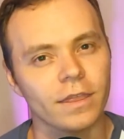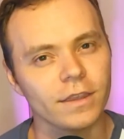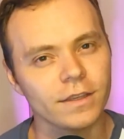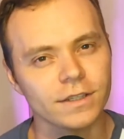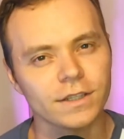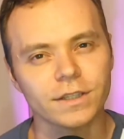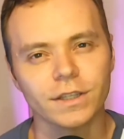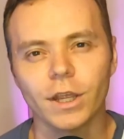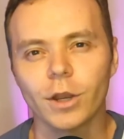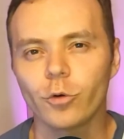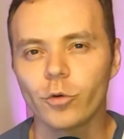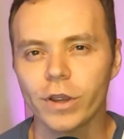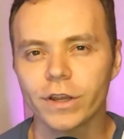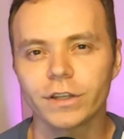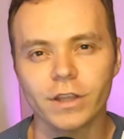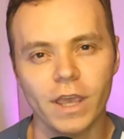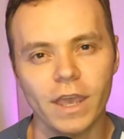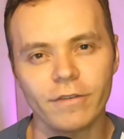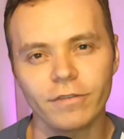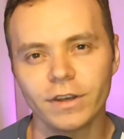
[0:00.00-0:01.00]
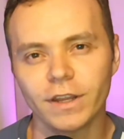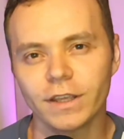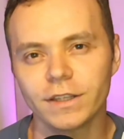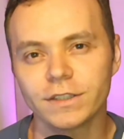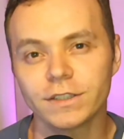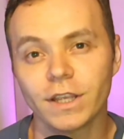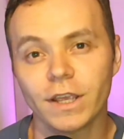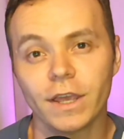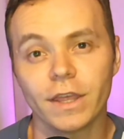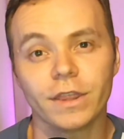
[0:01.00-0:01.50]
This is direct
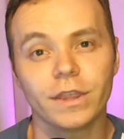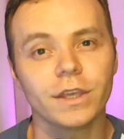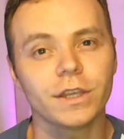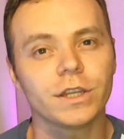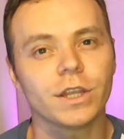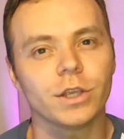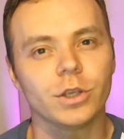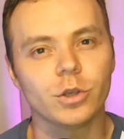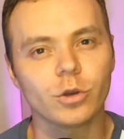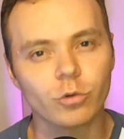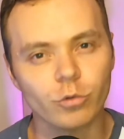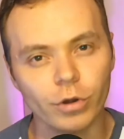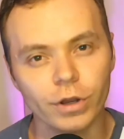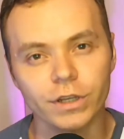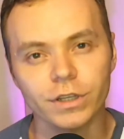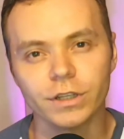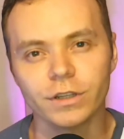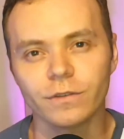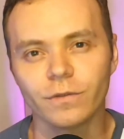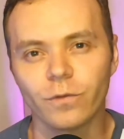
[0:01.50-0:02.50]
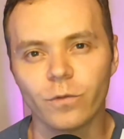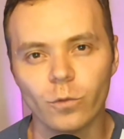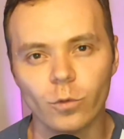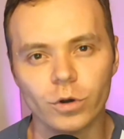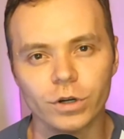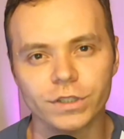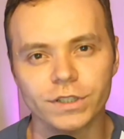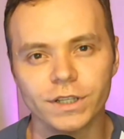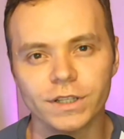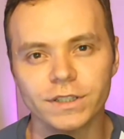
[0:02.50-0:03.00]
evidence that Ukrainian
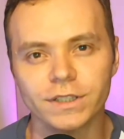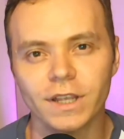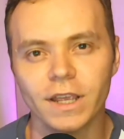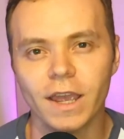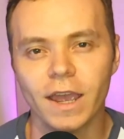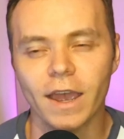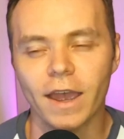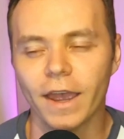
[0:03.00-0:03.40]
forces